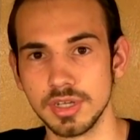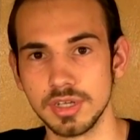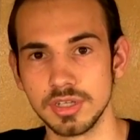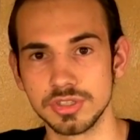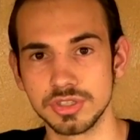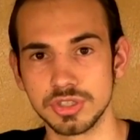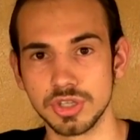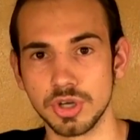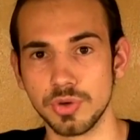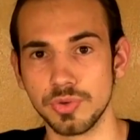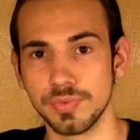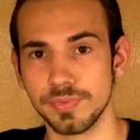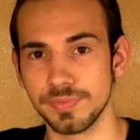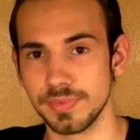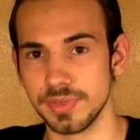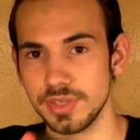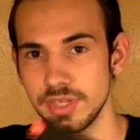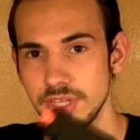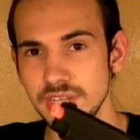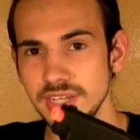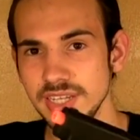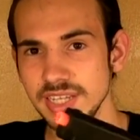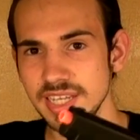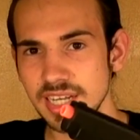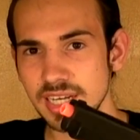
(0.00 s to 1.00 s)
So
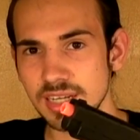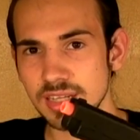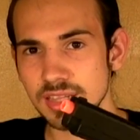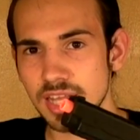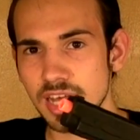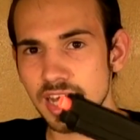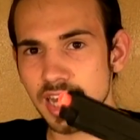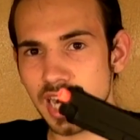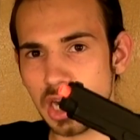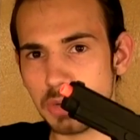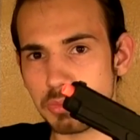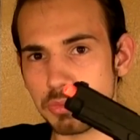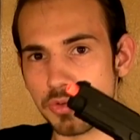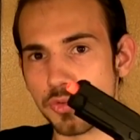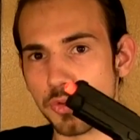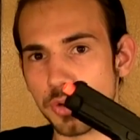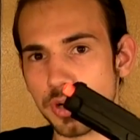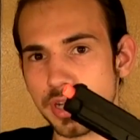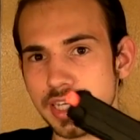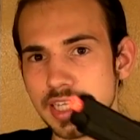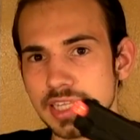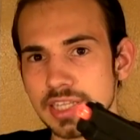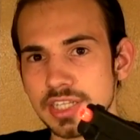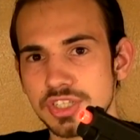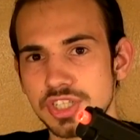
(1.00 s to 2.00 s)
you can get a lot out before
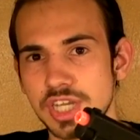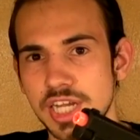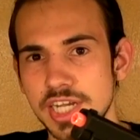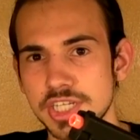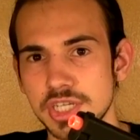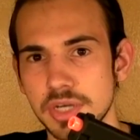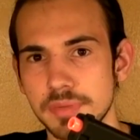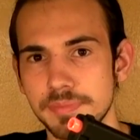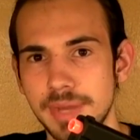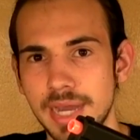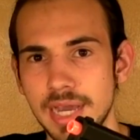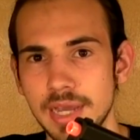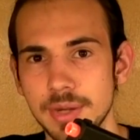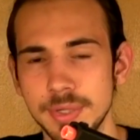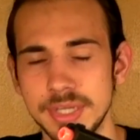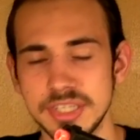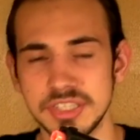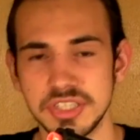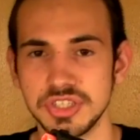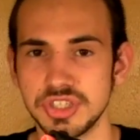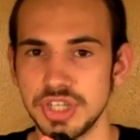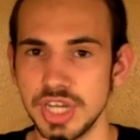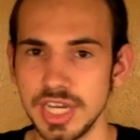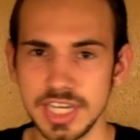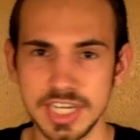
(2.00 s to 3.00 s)
you need to change out batteries,
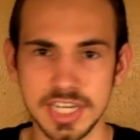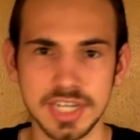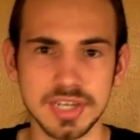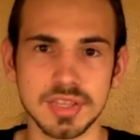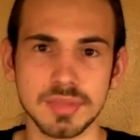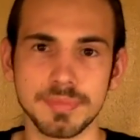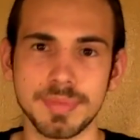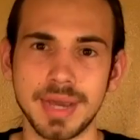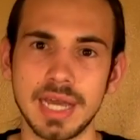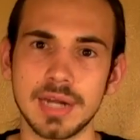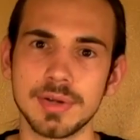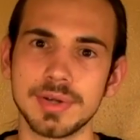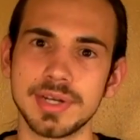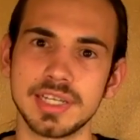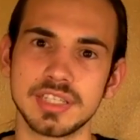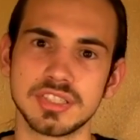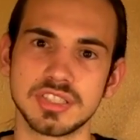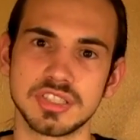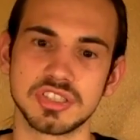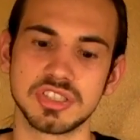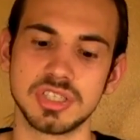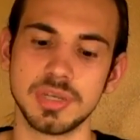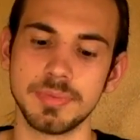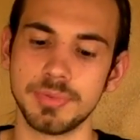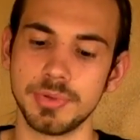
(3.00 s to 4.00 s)
and changing out the battery is
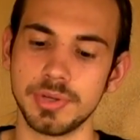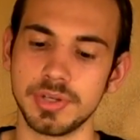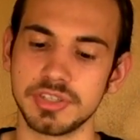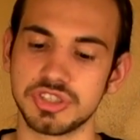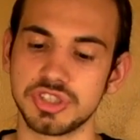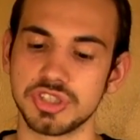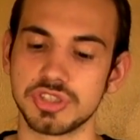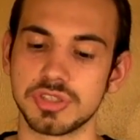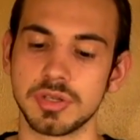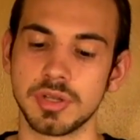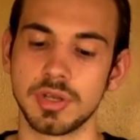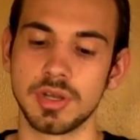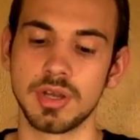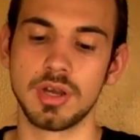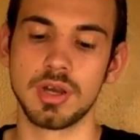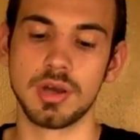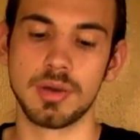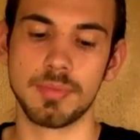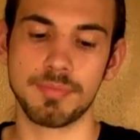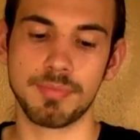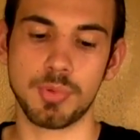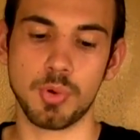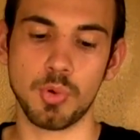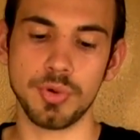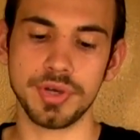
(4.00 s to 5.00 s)
as simple as just
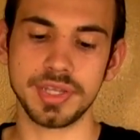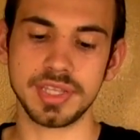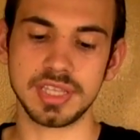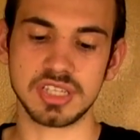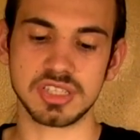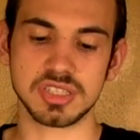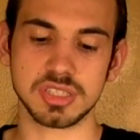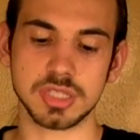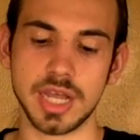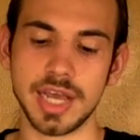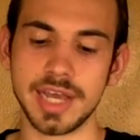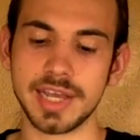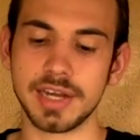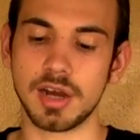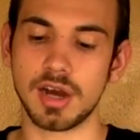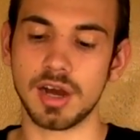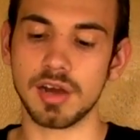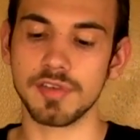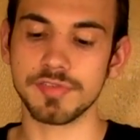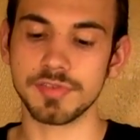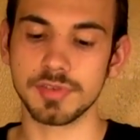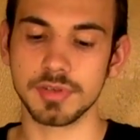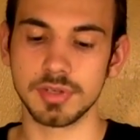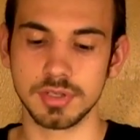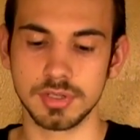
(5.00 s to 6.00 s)
pulling the slide
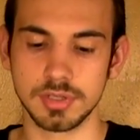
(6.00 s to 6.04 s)
off,